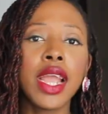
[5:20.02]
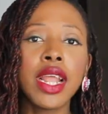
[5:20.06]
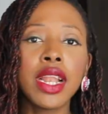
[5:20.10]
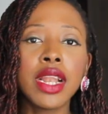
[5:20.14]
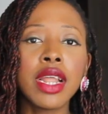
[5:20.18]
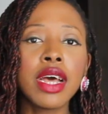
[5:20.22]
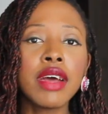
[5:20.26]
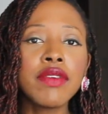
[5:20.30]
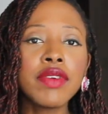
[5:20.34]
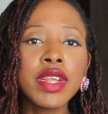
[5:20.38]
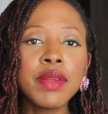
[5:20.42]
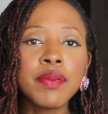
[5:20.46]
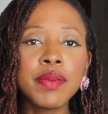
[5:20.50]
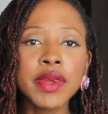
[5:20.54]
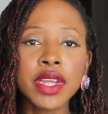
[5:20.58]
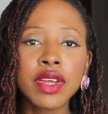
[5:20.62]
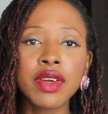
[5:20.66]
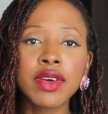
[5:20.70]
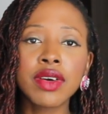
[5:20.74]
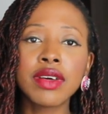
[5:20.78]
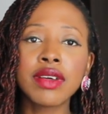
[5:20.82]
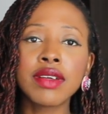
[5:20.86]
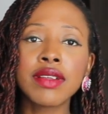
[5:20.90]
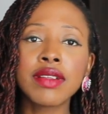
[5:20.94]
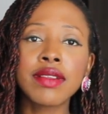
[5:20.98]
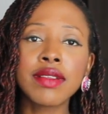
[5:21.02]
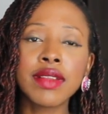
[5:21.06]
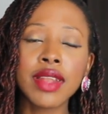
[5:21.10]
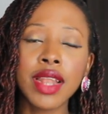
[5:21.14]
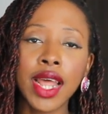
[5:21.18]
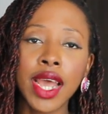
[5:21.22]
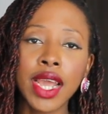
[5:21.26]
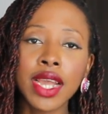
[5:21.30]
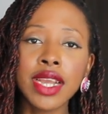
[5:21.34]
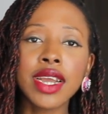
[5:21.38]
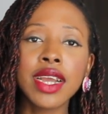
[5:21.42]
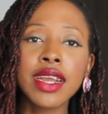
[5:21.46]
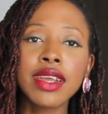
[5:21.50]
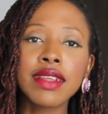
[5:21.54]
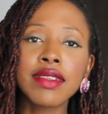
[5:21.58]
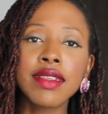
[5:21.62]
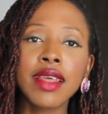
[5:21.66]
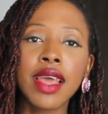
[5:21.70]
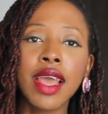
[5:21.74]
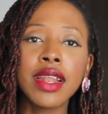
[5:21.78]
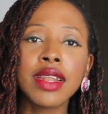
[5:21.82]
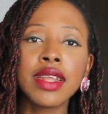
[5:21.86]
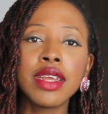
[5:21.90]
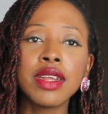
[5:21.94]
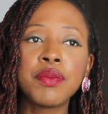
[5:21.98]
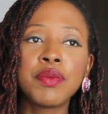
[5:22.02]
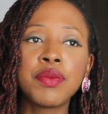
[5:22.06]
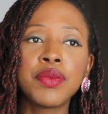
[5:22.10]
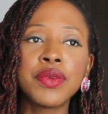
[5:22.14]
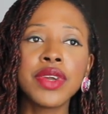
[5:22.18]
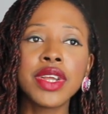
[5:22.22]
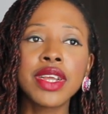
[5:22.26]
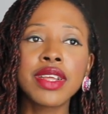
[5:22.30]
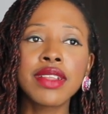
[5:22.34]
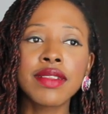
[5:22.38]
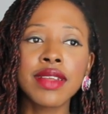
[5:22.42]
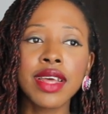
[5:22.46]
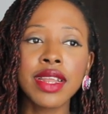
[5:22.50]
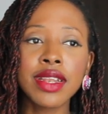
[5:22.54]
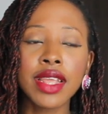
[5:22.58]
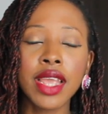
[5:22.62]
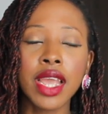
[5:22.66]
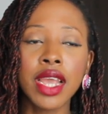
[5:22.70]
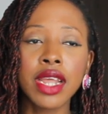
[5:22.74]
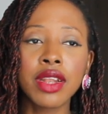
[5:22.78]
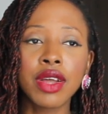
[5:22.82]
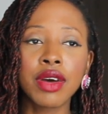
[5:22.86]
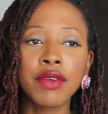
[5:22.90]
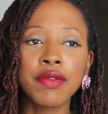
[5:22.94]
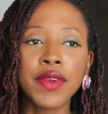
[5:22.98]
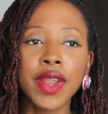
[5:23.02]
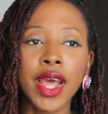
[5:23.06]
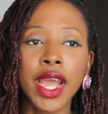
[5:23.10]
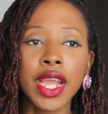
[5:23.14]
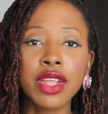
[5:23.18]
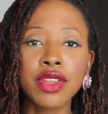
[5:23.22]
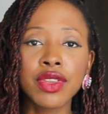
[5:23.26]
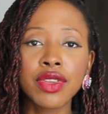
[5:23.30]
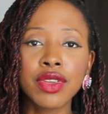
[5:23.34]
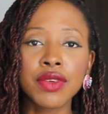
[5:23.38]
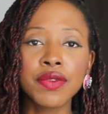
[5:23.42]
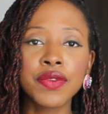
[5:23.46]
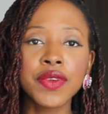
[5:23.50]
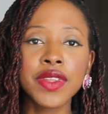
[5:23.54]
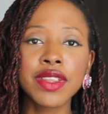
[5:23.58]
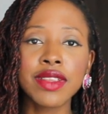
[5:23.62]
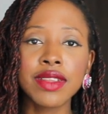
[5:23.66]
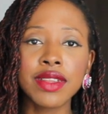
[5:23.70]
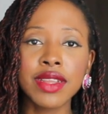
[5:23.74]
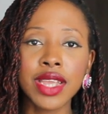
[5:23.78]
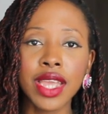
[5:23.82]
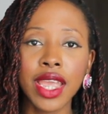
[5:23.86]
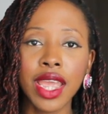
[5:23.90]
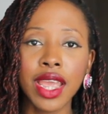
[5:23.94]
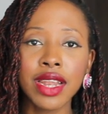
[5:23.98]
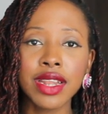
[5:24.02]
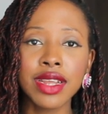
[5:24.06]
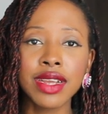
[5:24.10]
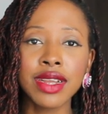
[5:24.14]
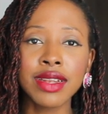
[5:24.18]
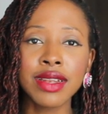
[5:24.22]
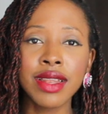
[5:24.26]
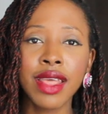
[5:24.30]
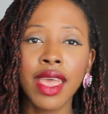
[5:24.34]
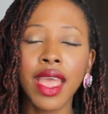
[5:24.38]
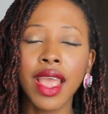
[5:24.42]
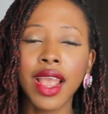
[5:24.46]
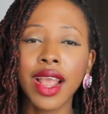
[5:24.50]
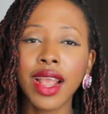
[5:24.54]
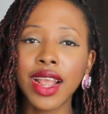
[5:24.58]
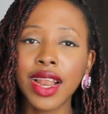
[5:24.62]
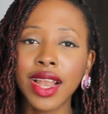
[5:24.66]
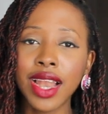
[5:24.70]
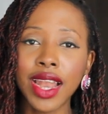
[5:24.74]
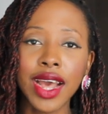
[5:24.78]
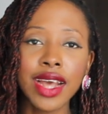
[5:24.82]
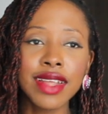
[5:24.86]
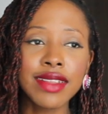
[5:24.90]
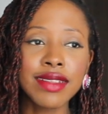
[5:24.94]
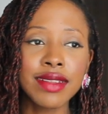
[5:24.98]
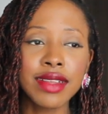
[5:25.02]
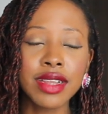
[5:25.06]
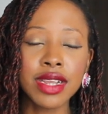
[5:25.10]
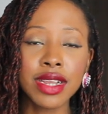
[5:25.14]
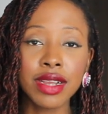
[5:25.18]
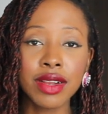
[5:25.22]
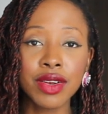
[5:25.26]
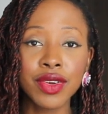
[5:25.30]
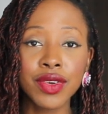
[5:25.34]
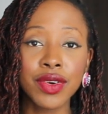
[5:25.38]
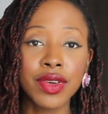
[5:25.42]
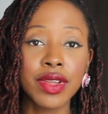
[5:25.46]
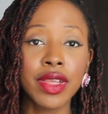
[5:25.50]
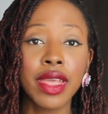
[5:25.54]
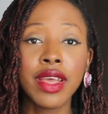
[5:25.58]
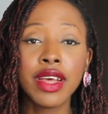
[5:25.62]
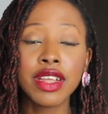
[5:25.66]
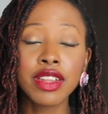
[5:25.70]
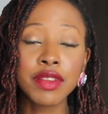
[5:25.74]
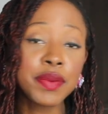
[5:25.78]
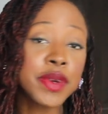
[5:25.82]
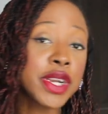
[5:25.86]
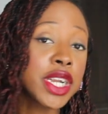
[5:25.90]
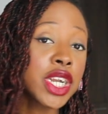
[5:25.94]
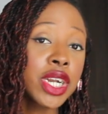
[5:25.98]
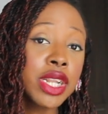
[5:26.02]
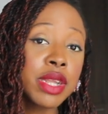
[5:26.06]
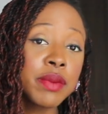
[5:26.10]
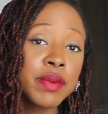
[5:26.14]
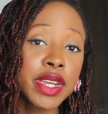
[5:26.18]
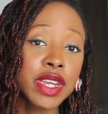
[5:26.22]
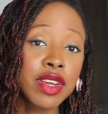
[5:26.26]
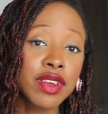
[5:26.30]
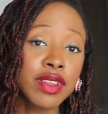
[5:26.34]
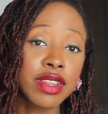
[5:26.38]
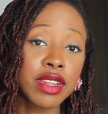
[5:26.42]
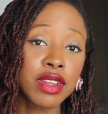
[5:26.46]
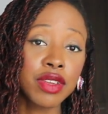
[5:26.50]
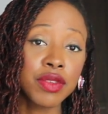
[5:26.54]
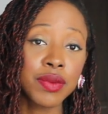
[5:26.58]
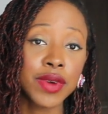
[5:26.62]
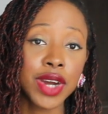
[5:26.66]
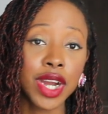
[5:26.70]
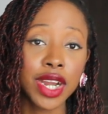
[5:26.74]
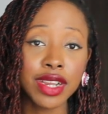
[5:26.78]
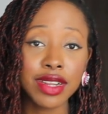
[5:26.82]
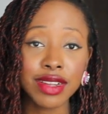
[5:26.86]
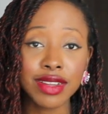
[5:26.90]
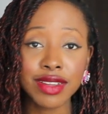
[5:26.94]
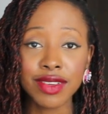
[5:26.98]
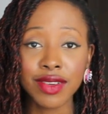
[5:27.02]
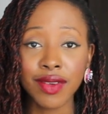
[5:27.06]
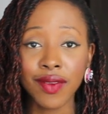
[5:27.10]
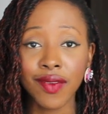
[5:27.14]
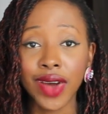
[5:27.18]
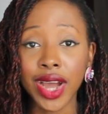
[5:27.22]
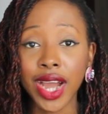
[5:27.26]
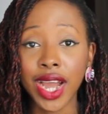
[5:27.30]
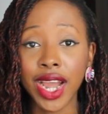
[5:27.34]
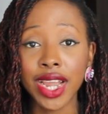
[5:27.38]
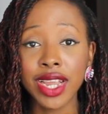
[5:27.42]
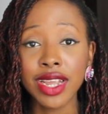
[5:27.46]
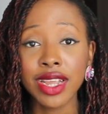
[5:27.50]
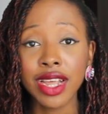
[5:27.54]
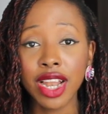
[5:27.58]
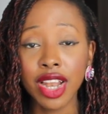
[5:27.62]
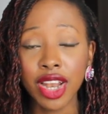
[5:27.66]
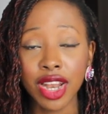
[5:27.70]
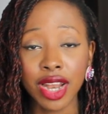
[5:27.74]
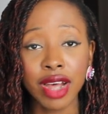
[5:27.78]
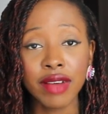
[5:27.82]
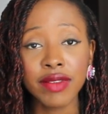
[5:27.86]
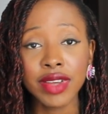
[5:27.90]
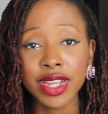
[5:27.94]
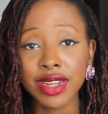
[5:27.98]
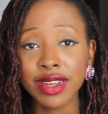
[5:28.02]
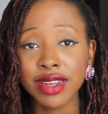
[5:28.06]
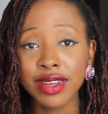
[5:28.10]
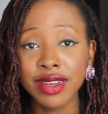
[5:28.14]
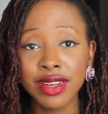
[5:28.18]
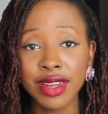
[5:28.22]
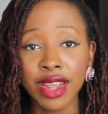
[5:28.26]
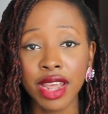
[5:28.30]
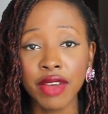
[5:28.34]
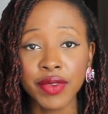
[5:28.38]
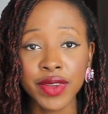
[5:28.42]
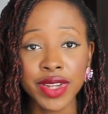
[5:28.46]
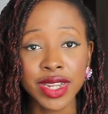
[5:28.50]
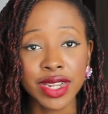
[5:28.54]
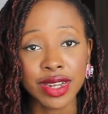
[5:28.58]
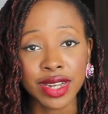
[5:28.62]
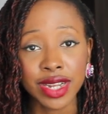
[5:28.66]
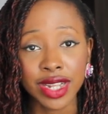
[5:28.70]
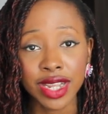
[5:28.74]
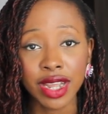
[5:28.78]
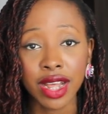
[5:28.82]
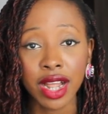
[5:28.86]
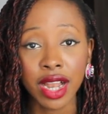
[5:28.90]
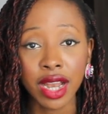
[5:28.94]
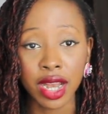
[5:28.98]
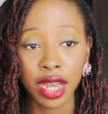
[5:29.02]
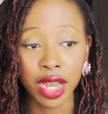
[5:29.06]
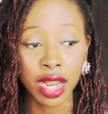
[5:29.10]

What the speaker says: I love it because, like I said, it brings that kind of like sophisticated classic look, especially because it's white, so I love it definitely a